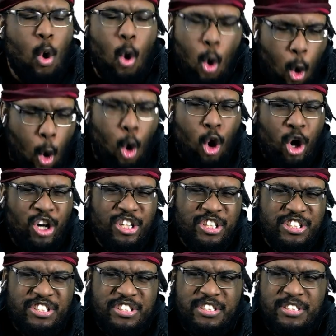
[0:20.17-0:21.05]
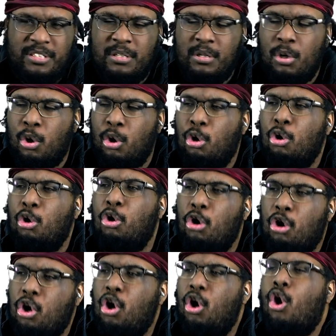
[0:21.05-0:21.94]
whores.
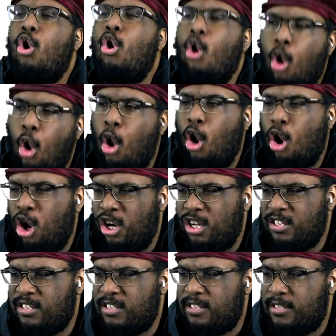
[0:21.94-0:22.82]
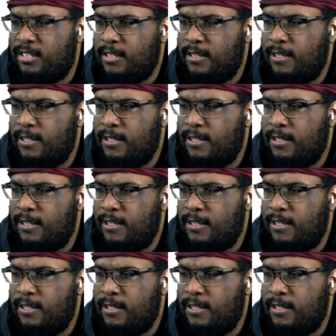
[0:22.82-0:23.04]
Hookah whores.